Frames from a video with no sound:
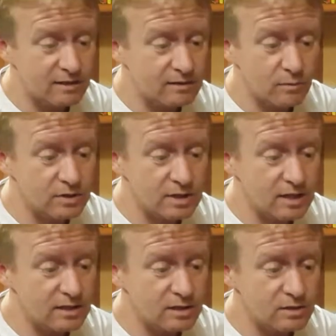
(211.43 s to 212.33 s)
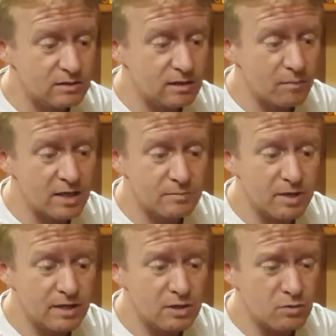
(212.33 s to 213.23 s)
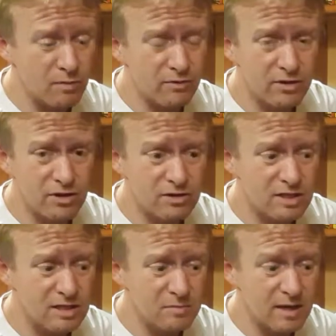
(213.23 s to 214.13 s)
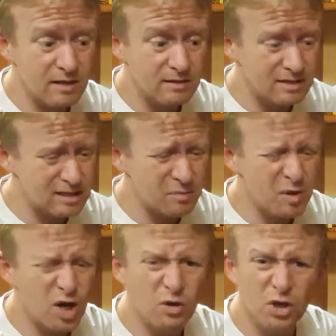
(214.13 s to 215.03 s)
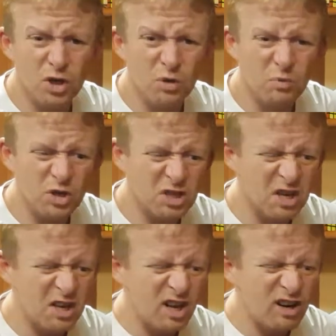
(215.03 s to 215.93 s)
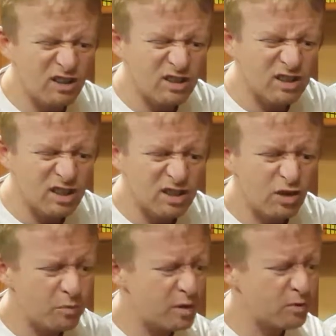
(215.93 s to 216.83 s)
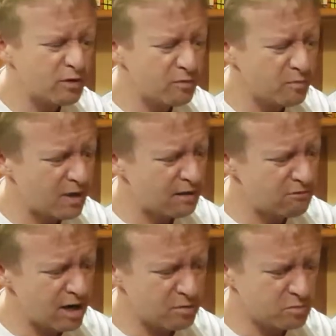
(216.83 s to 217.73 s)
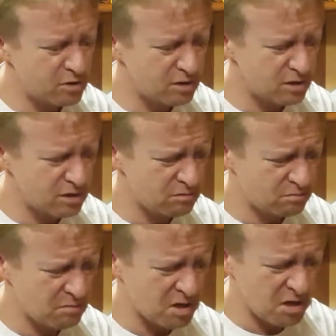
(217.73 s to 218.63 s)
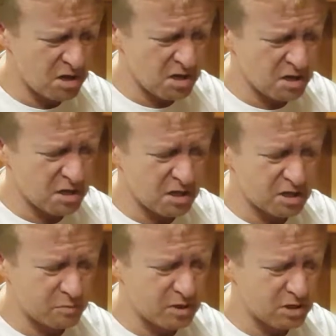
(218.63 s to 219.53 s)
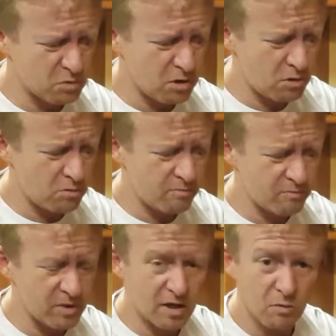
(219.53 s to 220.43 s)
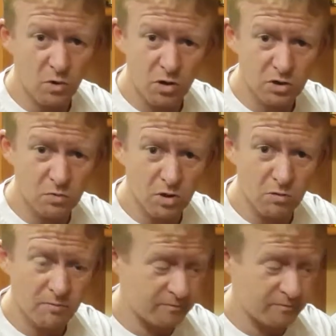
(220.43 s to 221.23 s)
once again, I managed to pick this one up for £13, and it's a pillow cube, which a lot of people give them bad reps, but you know, it spins well, it works well,